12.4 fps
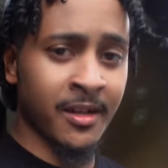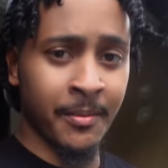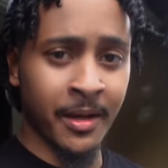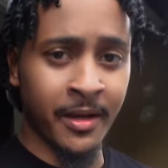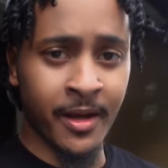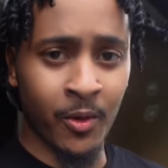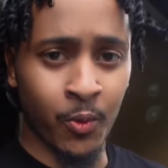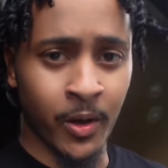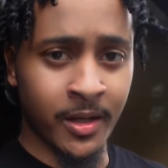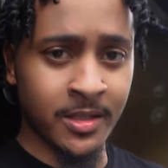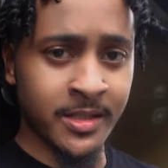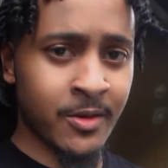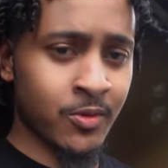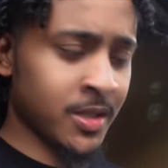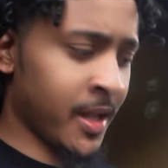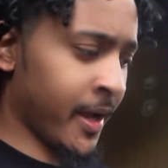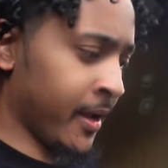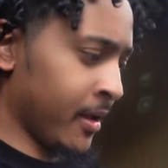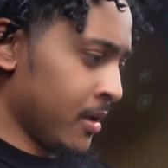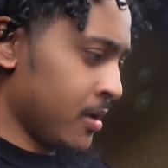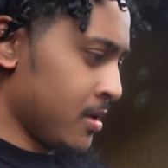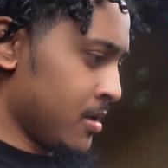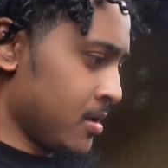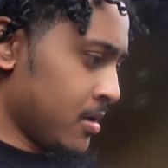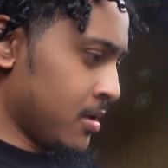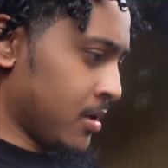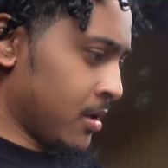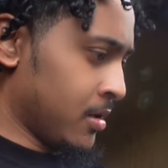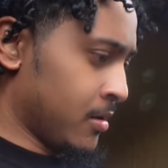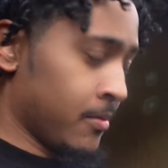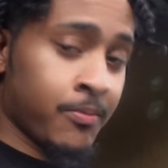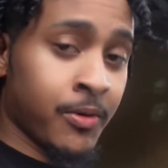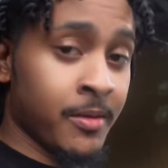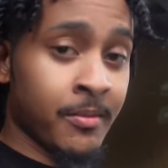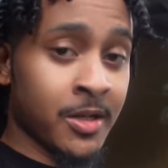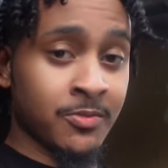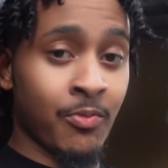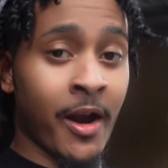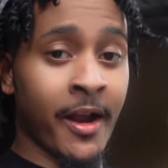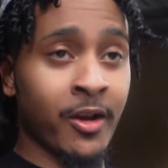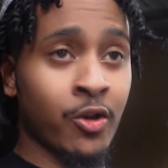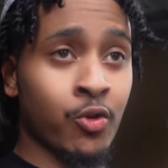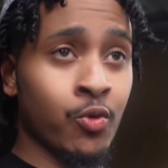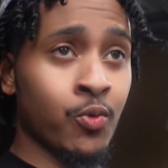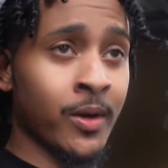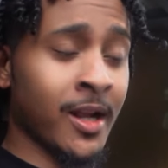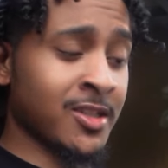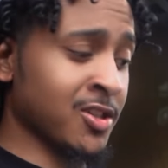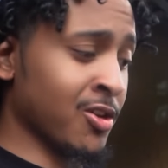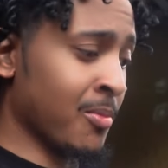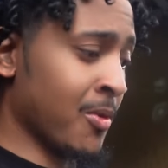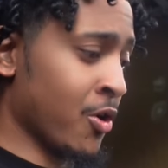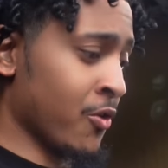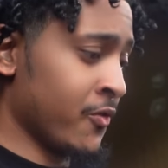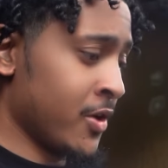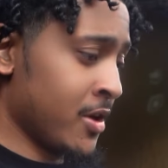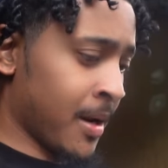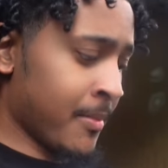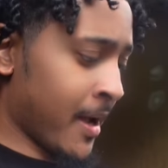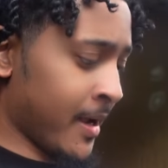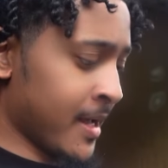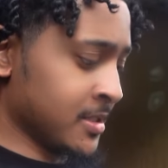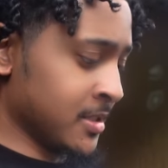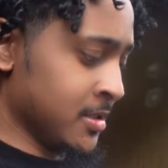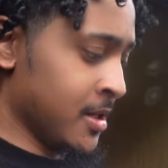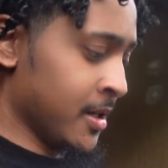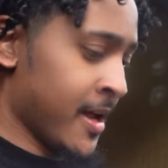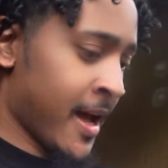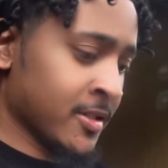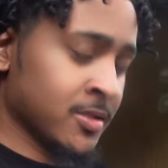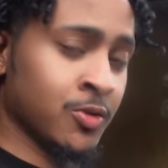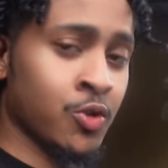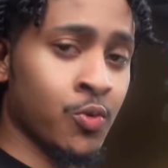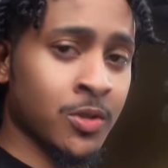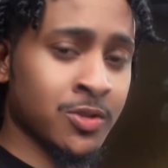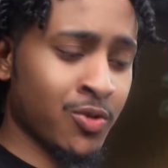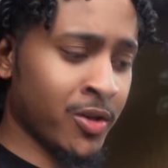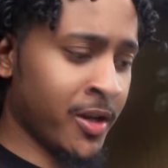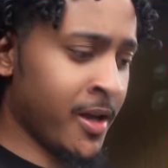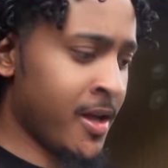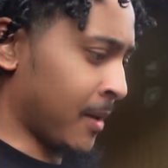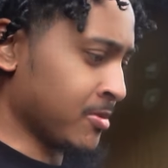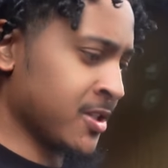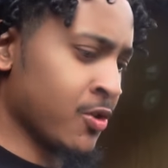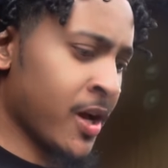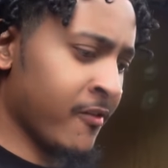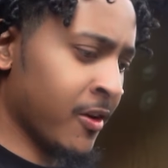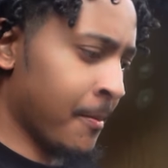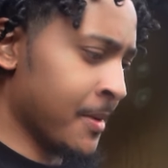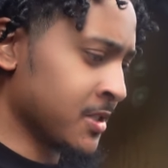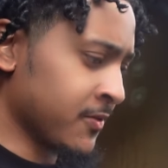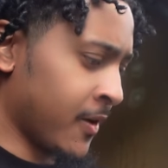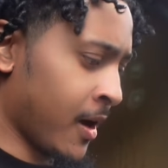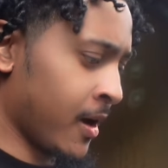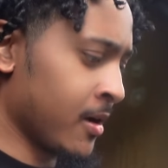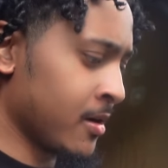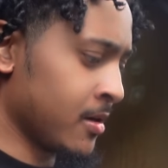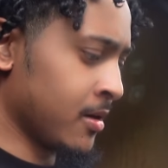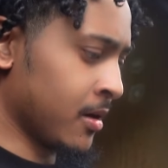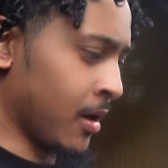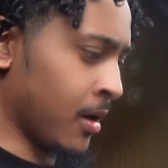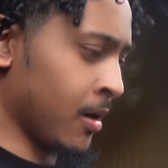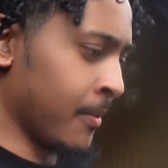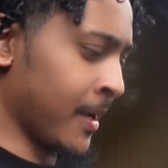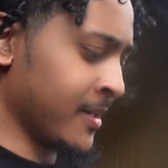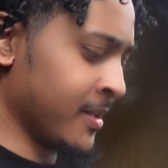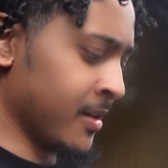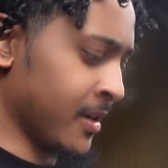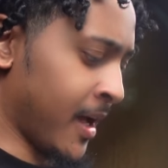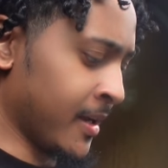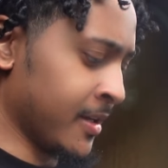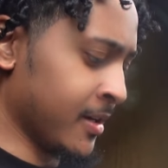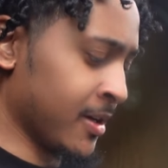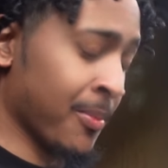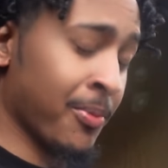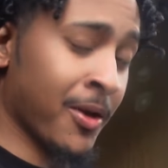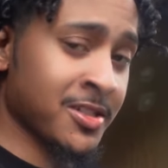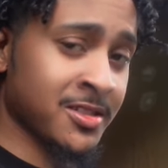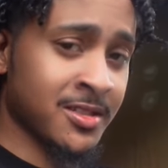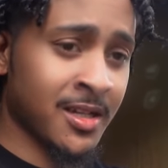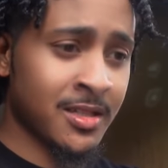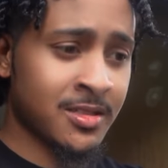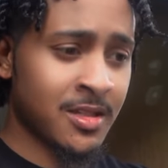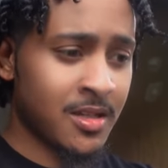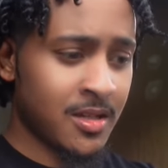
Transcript: to begin with, because they was like pretty much brand new when I took them off. But I mean, I guess it's good to have some new ones on there. I'm still having a misfire. I did a compression test,